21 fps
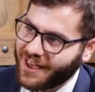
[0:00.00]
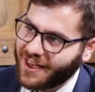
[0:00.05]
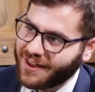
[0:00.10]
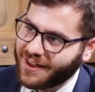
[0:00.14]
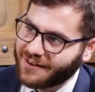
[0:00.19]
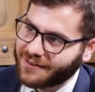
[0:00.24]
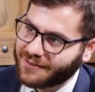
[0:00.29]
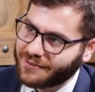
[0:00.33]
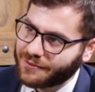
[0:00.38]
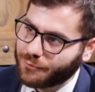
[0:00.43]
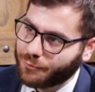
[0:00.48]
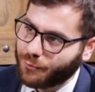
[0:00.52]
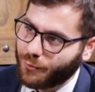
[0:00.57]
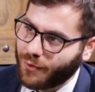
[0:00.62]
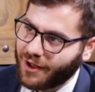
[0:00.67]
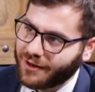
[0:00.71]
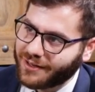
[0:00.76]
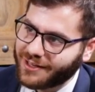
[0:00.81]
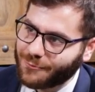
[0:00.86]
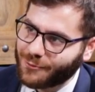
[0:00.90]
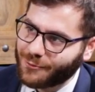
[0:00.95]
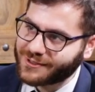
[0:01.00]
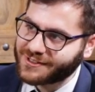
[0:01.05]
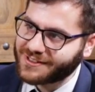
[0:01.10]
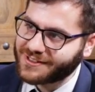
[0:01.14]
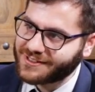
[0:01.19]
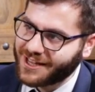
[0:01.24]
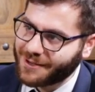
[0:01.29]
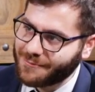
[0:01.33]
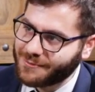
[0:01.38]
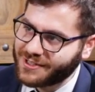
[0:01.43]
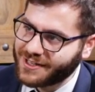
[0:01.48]
and while he was
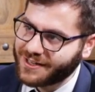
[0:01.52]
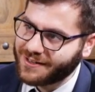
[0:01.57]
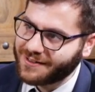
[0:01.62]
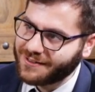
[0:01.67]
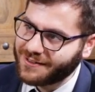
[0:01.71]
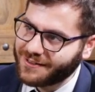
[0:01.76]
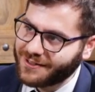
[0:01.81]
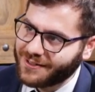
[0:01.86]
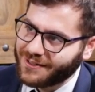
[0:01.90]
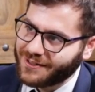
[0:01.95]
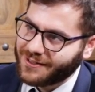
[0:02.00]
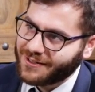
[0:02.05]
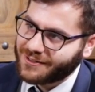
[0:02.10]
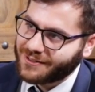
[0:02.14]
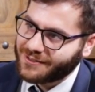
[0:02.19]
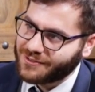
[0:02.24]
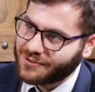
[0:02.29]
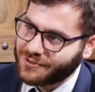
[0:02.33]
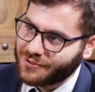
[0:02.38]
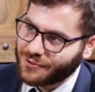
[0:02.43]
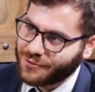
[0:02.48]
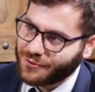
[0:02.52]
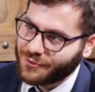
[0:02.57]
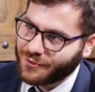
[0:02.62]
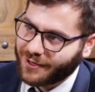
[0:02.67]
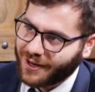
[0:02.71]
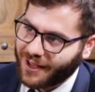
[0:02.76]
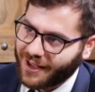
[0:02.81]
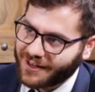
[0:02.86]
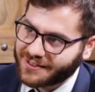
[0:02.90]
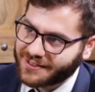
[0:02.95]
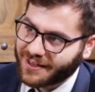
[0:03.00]
attempting to
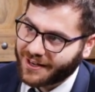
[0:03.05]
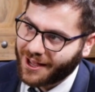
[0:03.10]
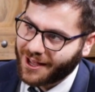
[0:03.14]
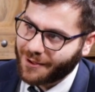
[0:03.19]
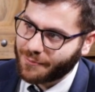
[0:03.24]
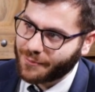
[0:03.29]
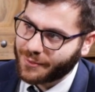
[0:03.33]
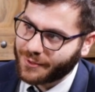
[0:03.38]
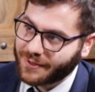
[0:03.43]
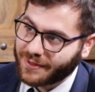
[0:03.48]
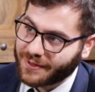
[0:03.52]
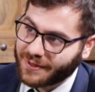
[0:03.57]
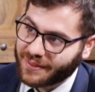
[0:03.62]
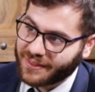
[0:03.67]
light it up,